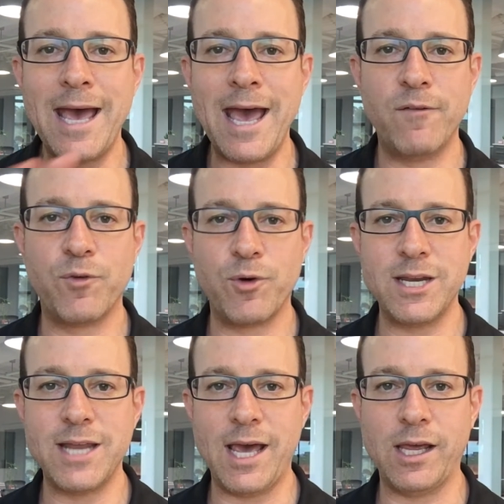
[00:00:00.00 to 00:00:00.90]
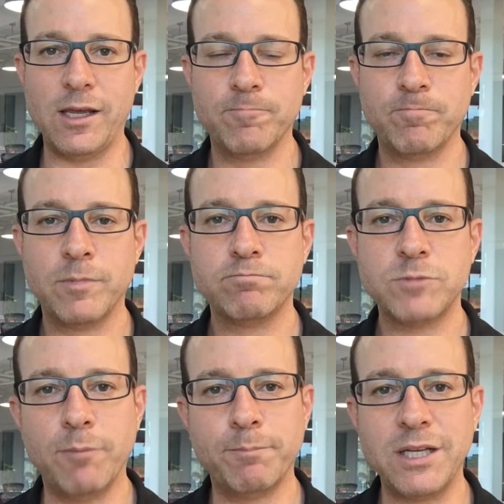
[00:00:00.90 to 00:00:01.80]
Every day,
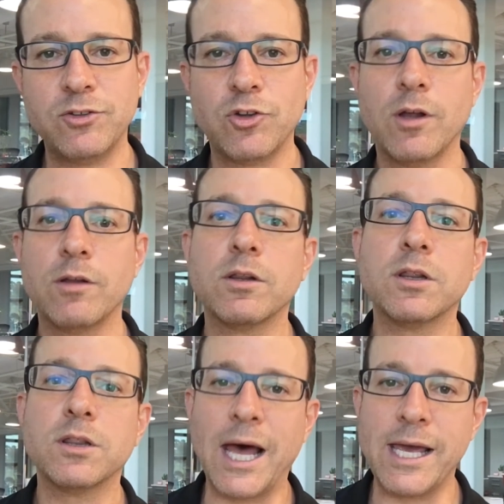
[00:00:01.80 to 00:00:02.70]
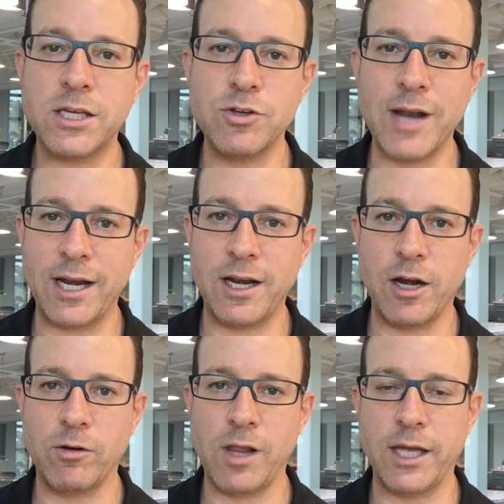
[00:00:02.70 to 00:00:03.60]
companies like United
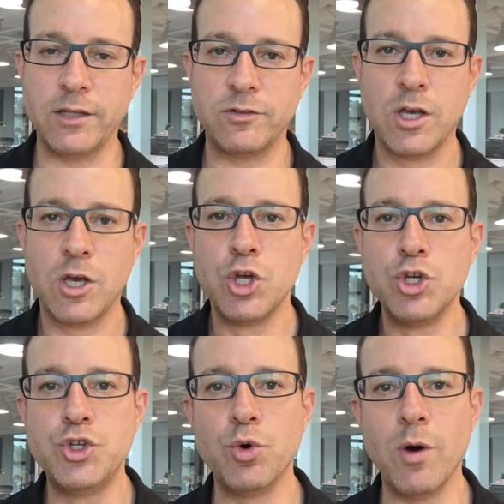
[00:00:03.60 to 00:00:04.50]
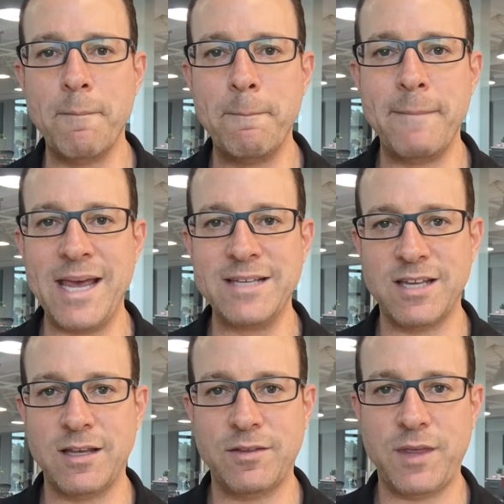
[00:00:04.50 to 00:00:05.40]
Airlines do
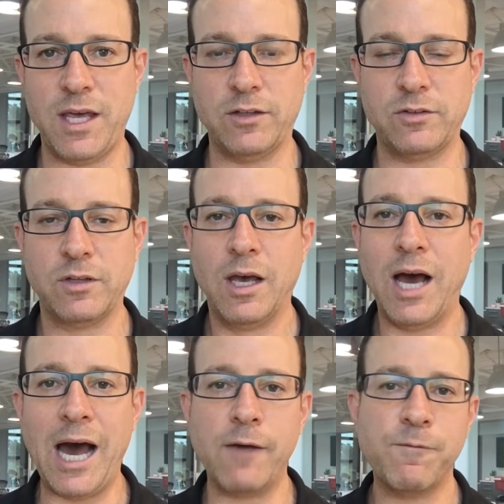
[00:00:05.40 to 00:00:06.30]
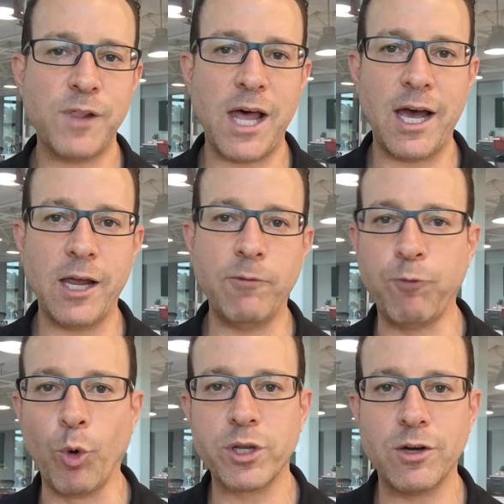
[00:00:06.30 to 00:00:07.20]
amazing things. I fly
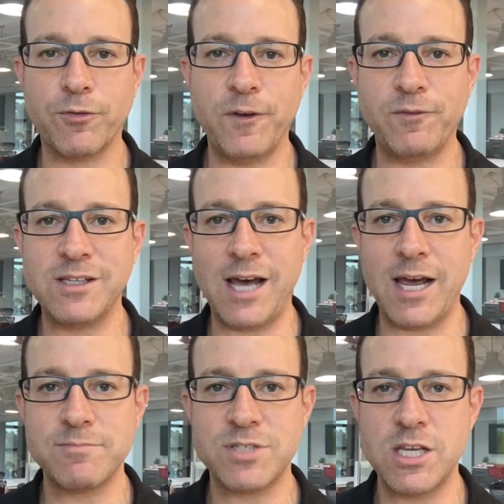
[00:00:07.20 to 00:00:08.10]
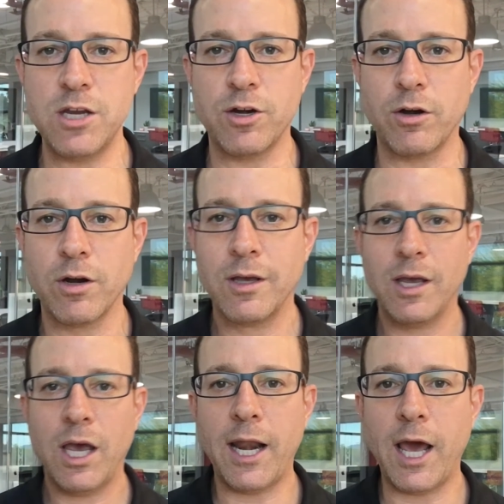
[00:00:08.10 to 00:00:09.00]
40 or 50 times a year,
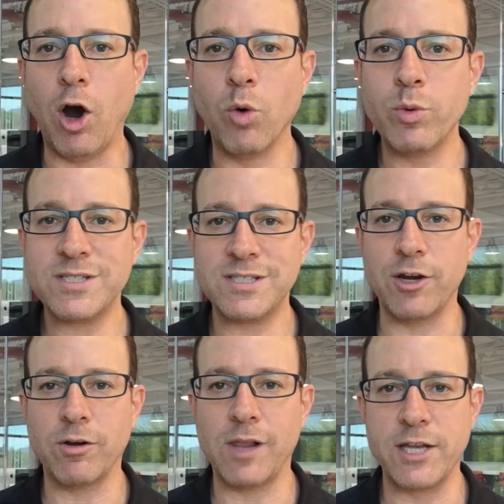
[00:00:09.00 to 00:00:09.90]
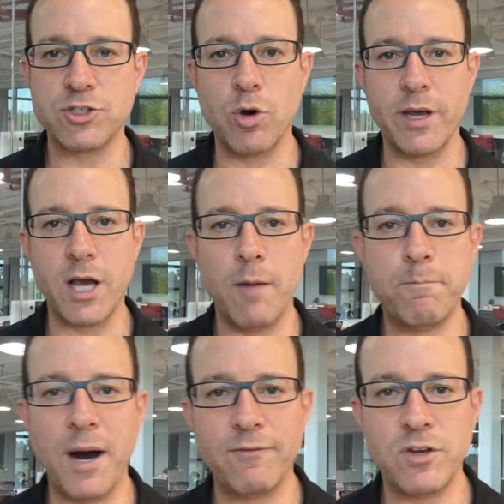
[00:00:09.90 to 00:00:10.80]
and I always see airlines going
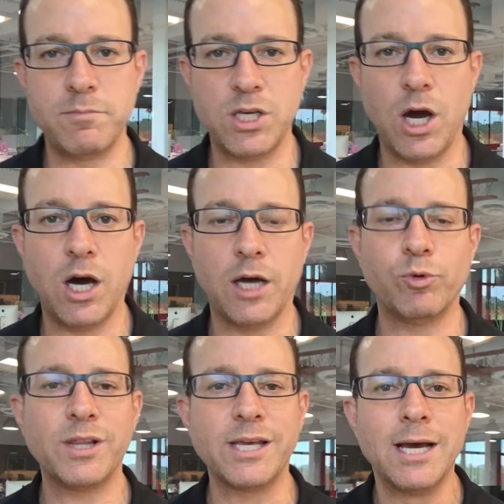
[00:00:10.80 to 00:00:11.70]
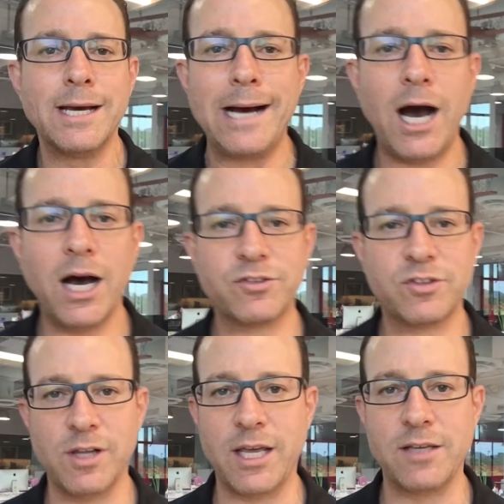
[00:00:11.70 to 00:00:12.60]
above and beyond, really
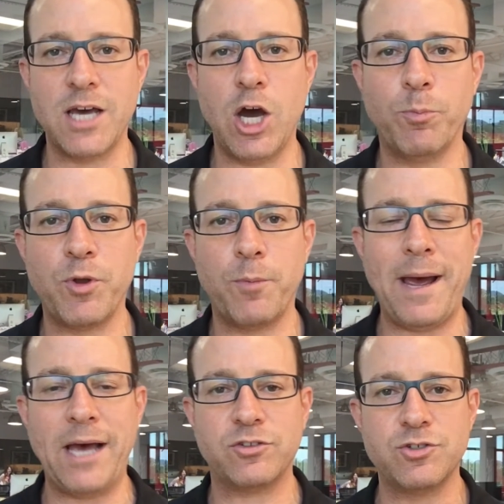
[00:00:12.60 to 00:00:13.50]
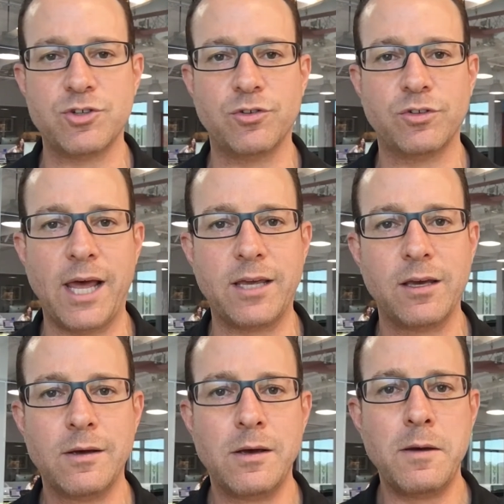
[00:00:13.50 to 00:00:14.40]
hustling to help their passengers, like
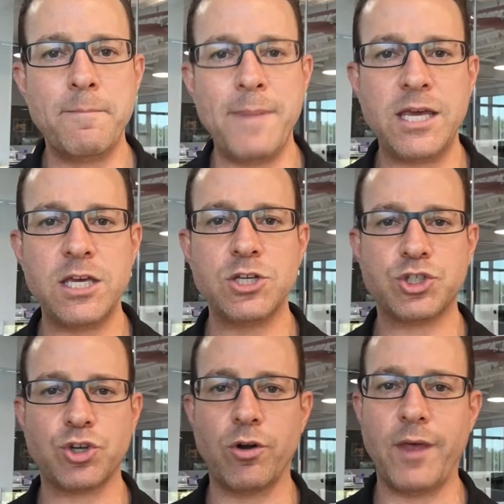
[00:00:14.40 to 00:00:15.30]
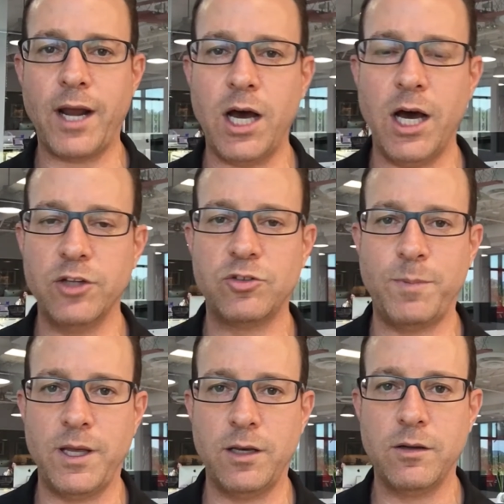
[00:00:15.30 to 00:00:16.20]
making sure that a
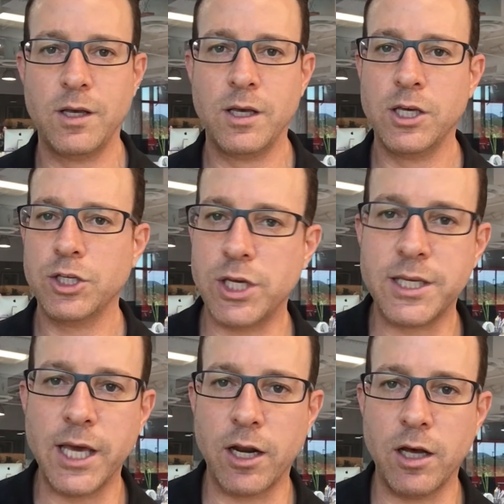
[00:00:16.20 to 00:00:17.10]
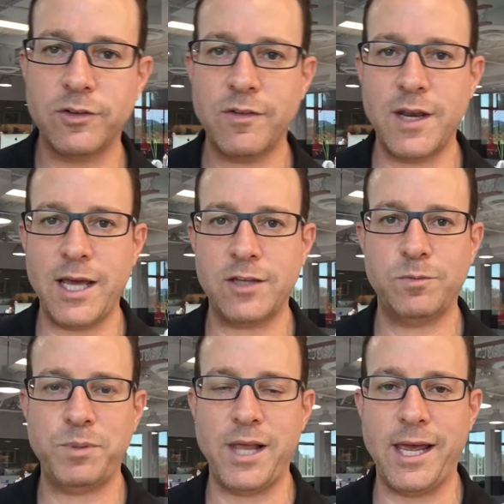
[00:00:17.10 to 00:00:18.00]
husband can get onto the next
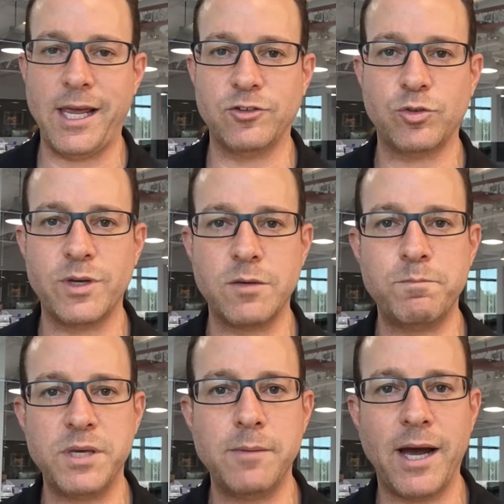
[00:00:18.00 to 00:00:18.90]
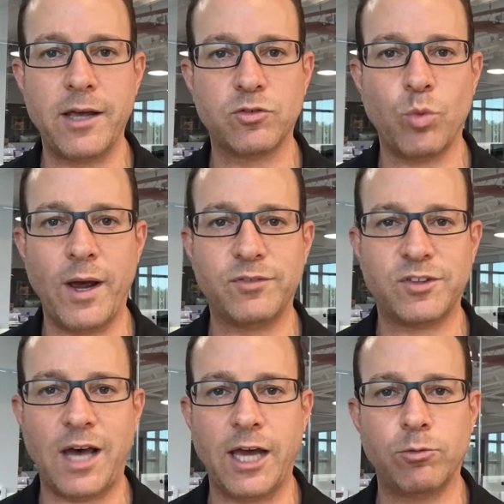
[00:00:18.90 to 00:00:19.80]
plane so he can be by his wife's
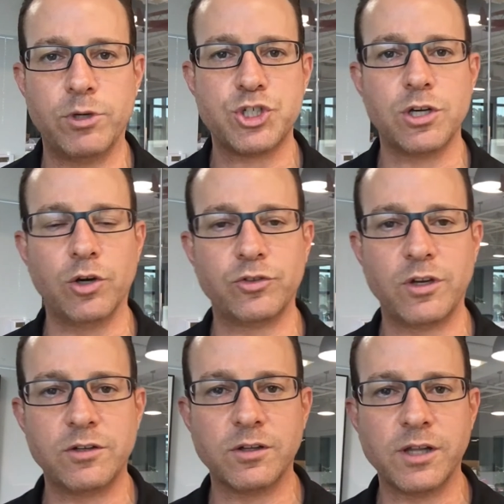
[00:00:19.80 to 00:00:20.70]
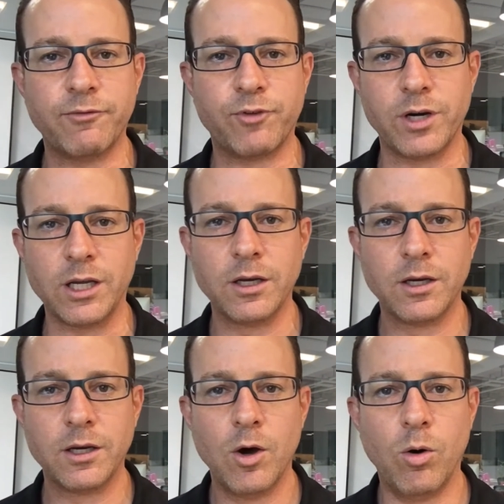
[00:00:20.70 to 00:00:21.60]
side when she goes into delivery.
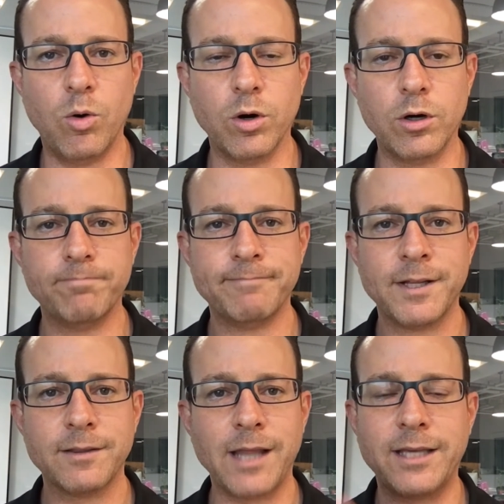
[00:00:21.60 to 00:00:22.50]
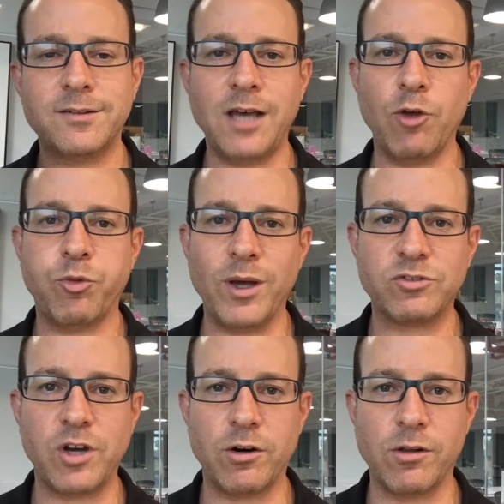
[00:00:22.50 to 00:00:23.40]
Or like
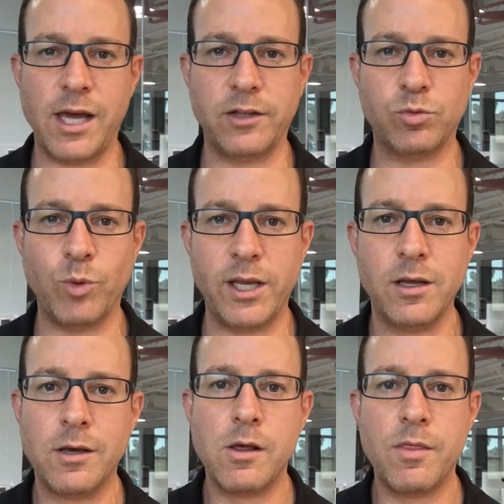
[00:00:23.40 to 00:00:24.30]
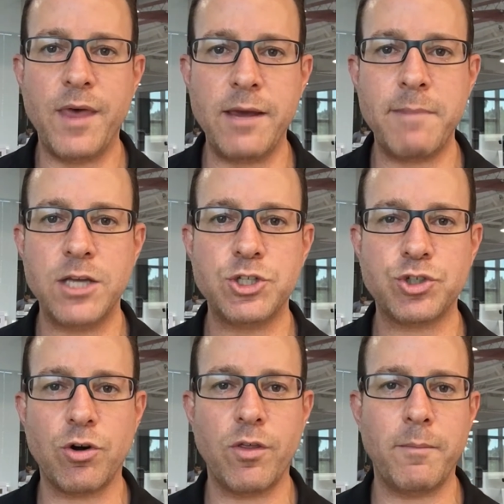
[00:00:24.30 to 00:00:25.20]
Southwest Airlines, when they made
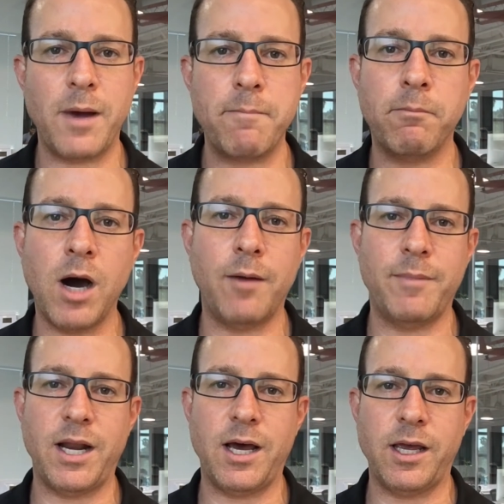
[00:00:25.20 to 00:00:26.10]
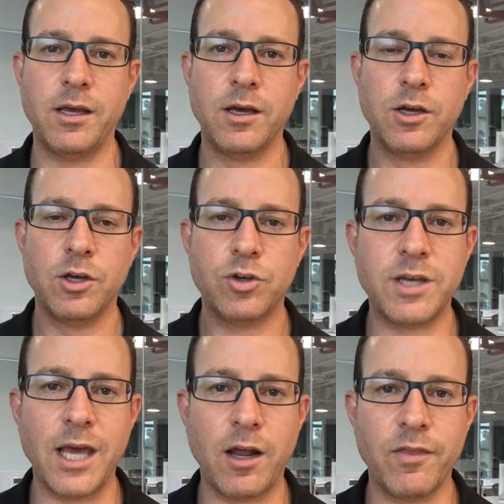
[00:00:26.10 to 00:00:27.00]
sure that my mom and I could
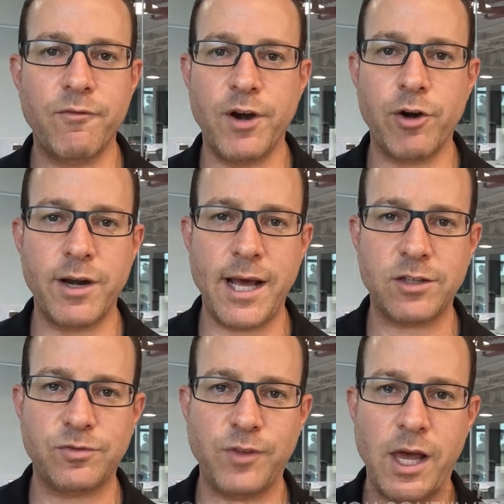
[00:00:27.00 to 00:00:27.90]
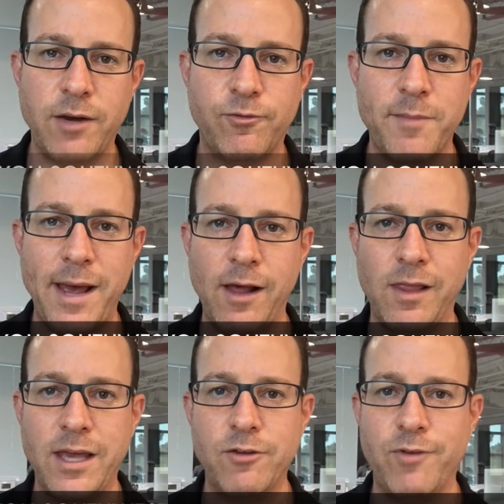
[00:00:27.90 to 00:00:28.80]
get on the very next flight from
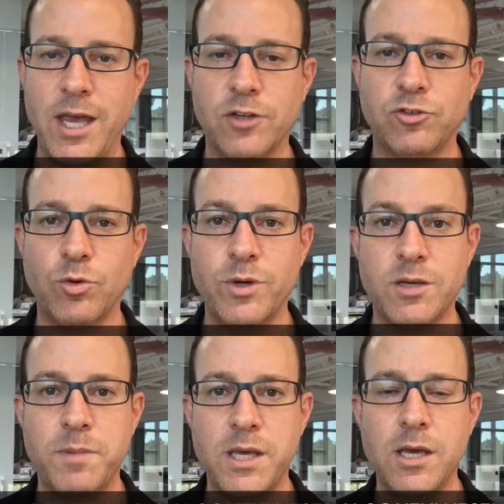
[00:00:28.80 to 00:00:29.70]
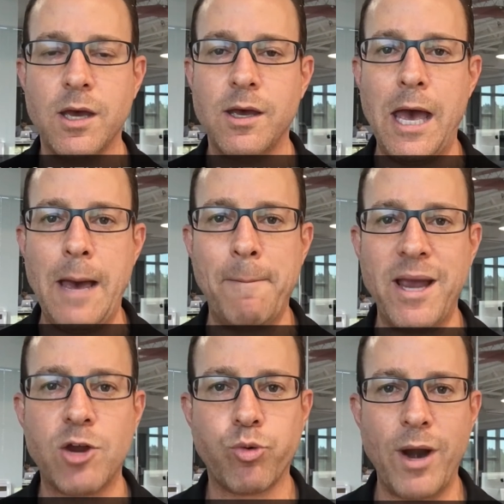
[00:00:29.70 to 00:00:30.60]
LA to Vegas so we could be at my
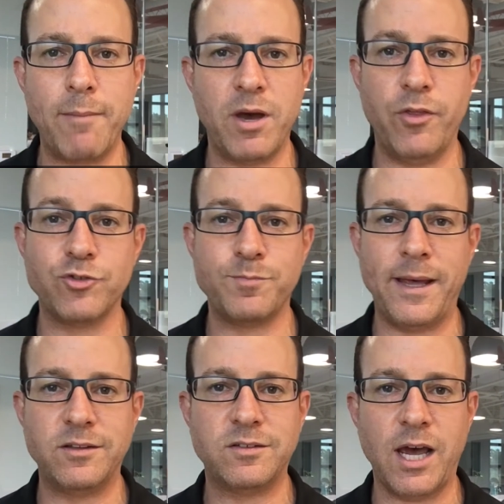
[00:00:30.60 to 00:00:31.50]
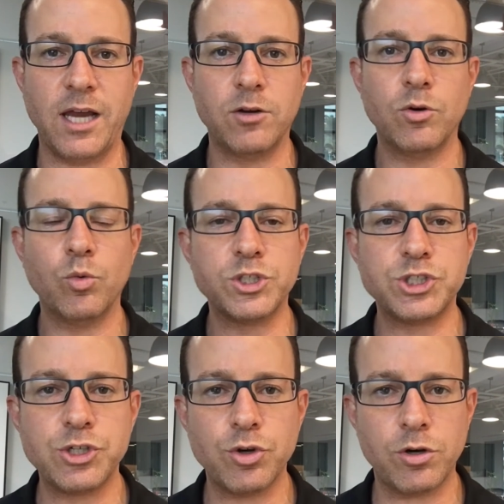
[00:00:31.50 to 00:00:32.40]
grandmother's bedside when
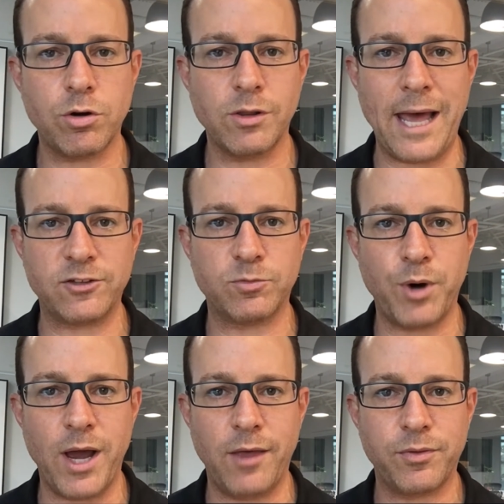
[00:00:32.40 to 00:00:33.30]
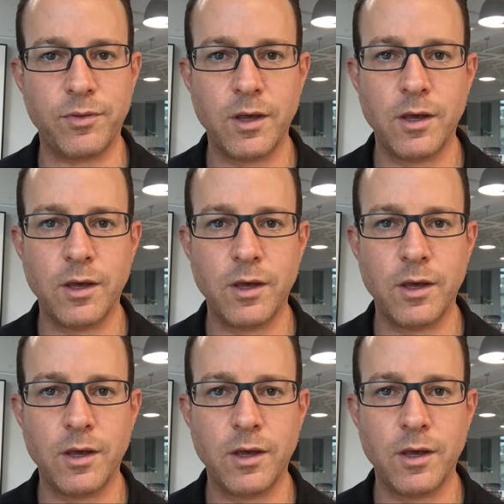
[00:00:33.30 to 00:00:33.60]
she took her last breath.